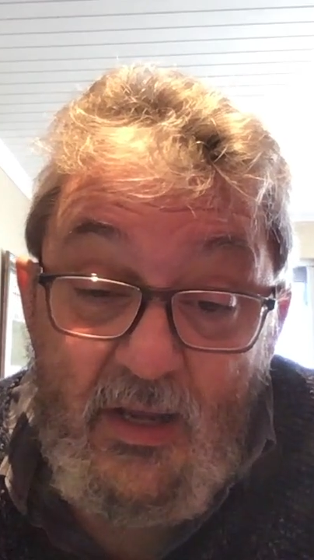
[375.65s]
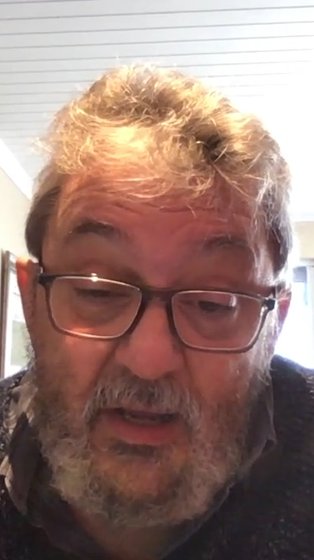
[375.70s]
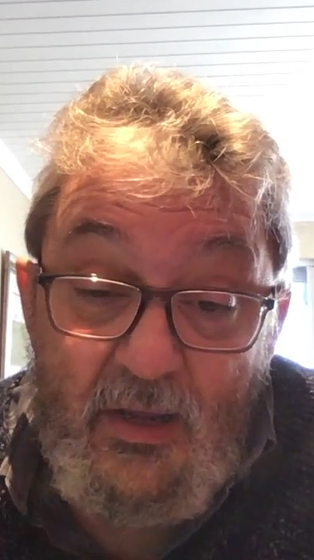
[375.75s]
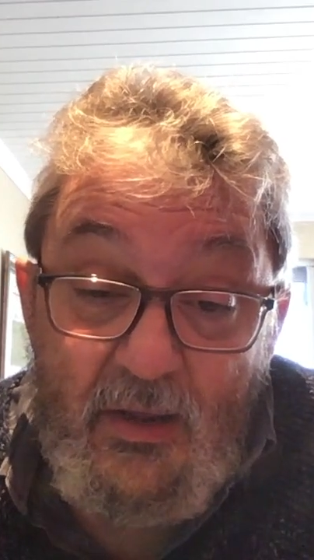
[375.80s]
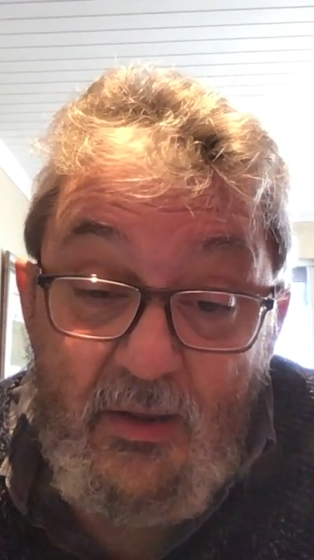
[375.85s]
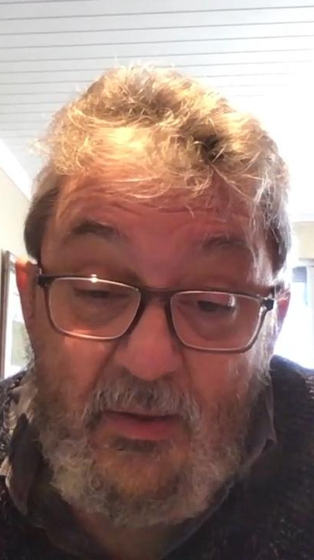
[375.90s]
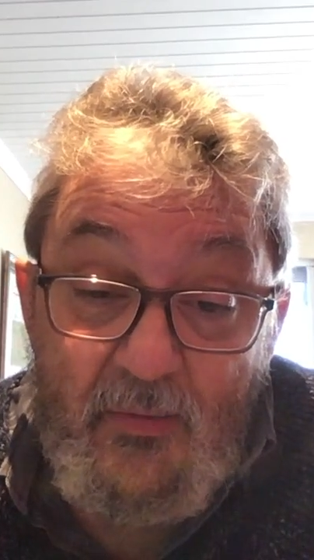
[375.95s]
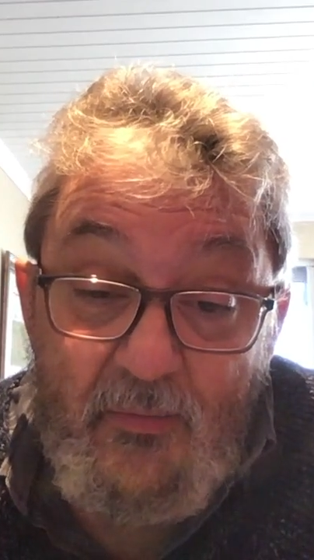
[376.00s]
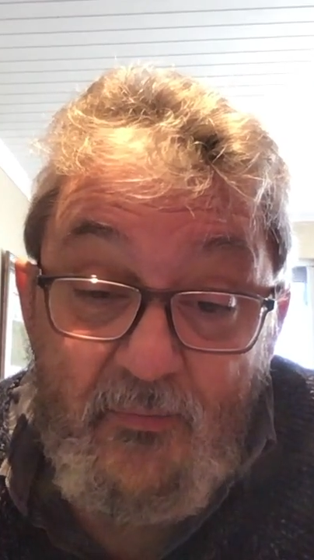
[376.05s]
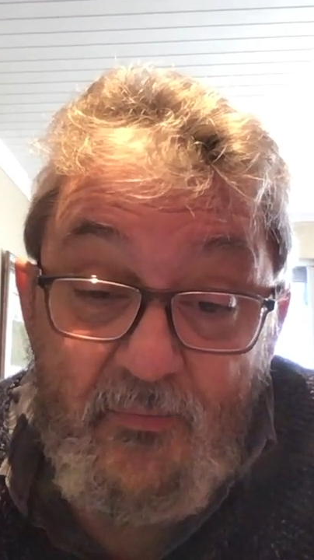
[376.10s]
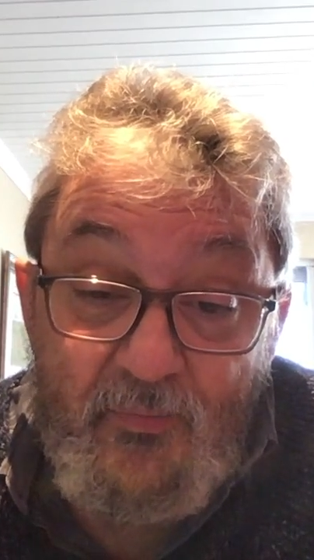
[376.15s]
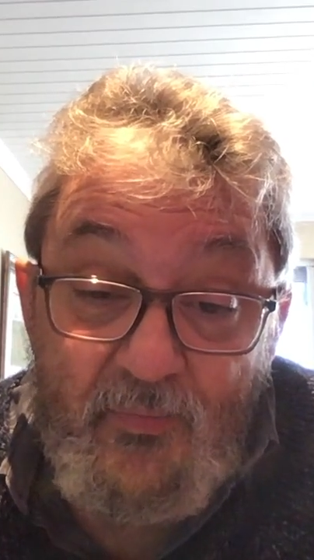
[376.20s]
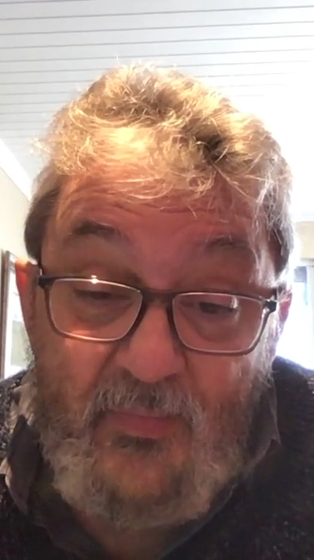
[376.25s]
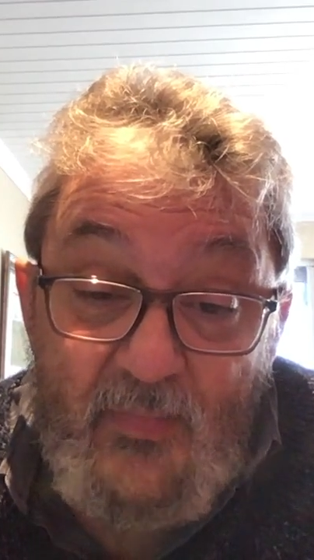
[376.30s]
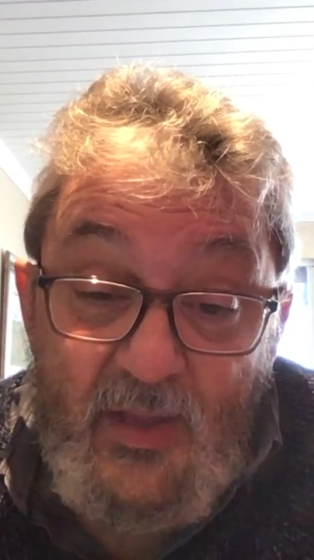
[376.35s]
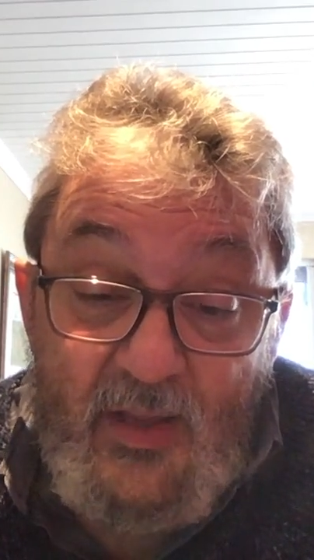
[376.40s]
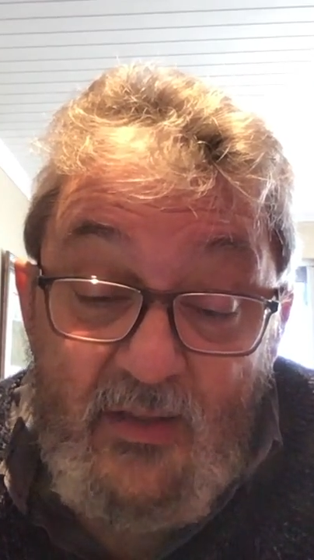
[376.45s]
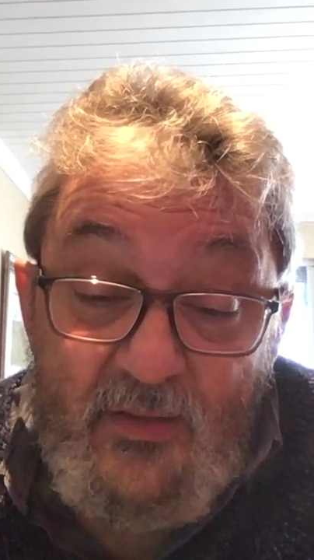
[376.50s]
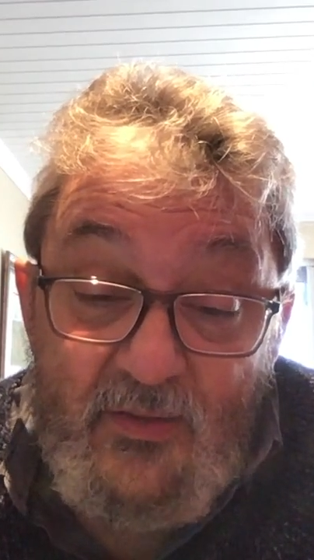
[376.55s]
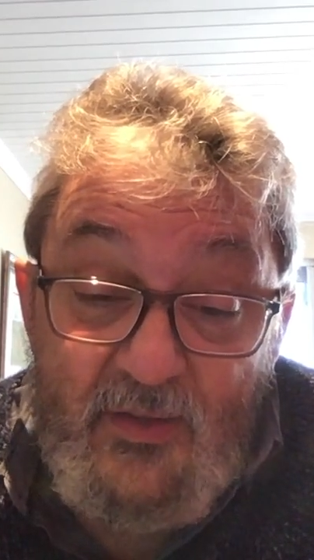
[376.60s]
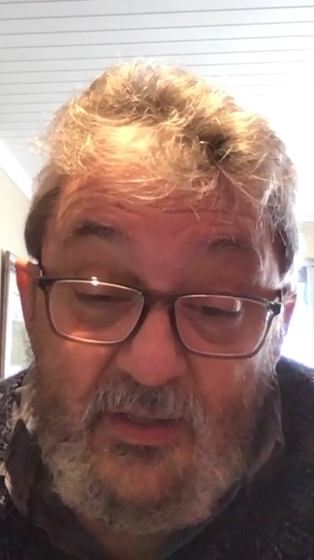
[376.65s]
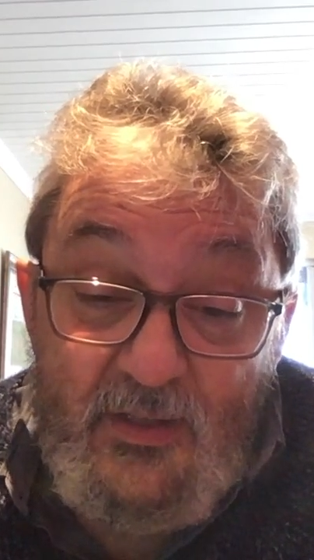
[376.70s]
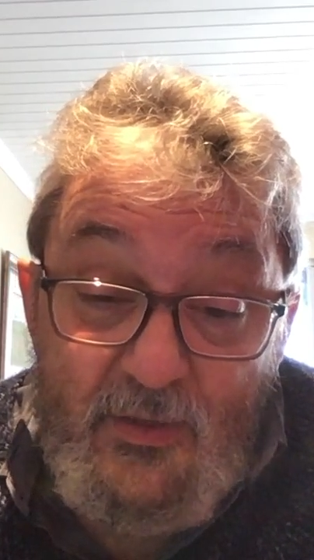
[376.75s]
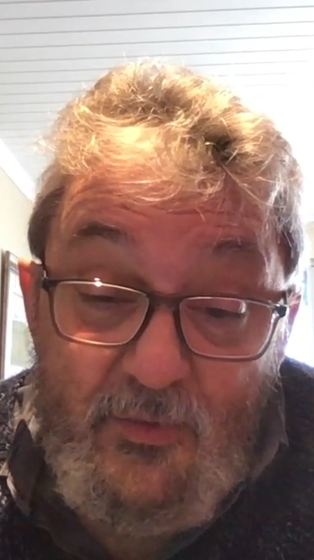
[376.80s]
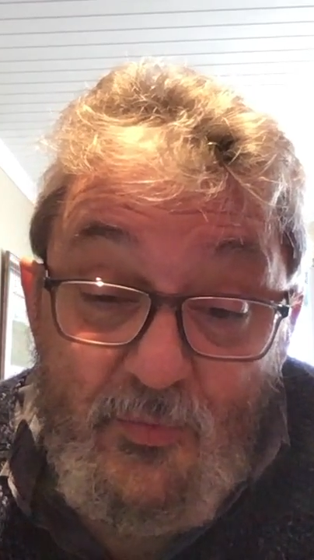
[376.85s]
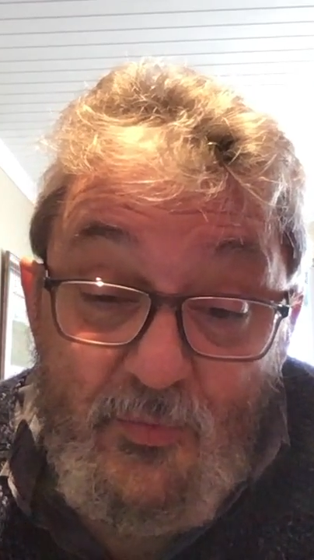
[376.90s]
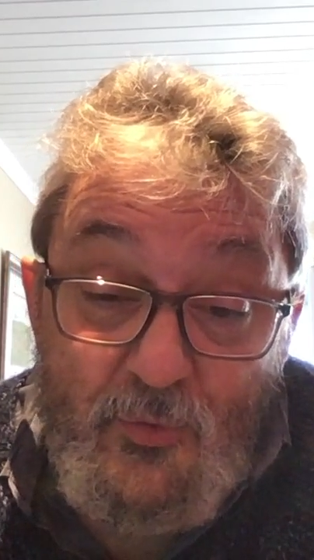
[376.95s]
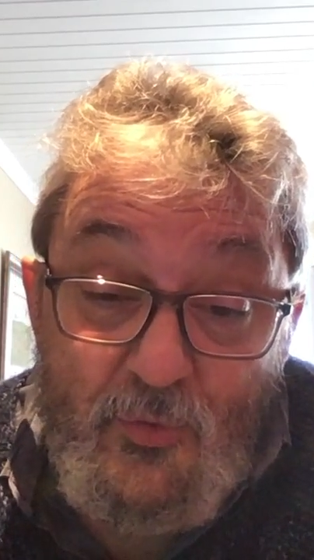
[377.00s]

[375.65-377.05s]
And